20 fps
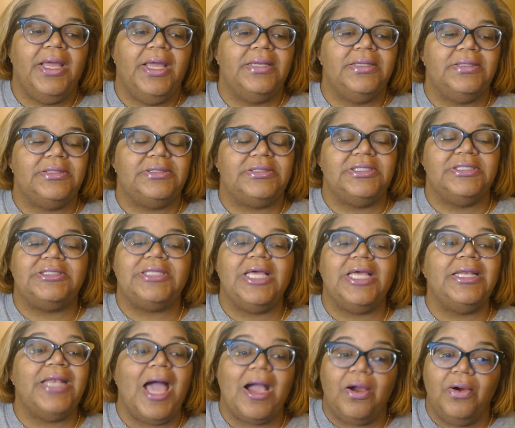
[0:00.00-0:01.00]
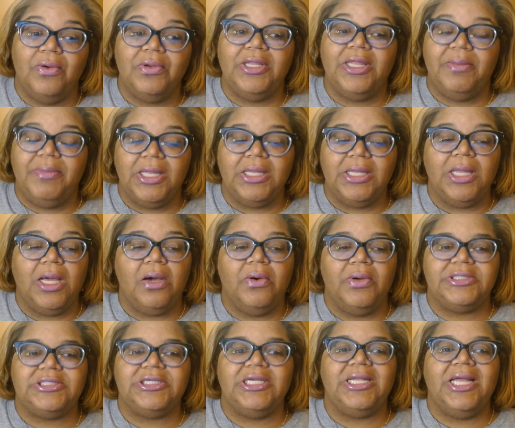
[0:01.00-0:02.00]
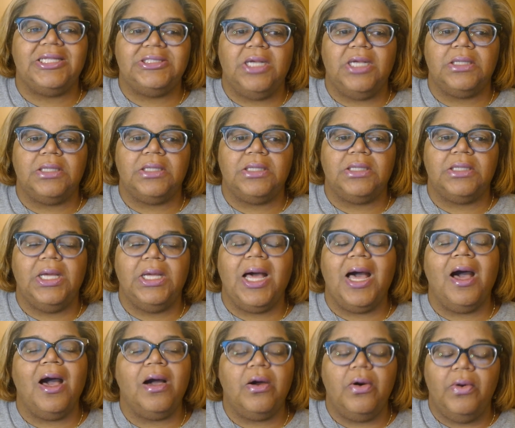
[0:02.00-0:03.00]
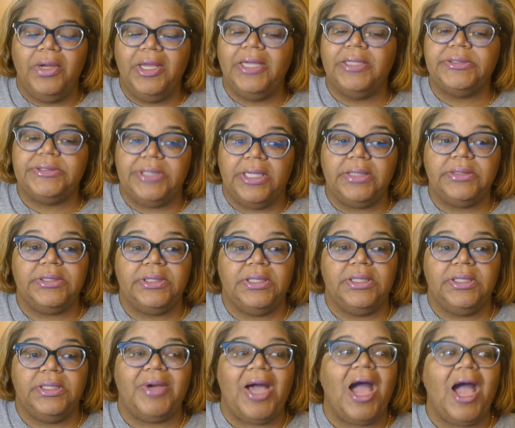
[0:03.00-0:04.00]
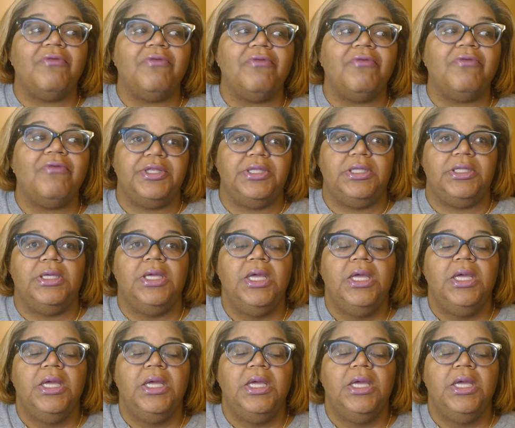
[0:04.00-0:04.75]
And since they're not going to leave me alone until I talk to her, I'll go ahead and talk to her. But I really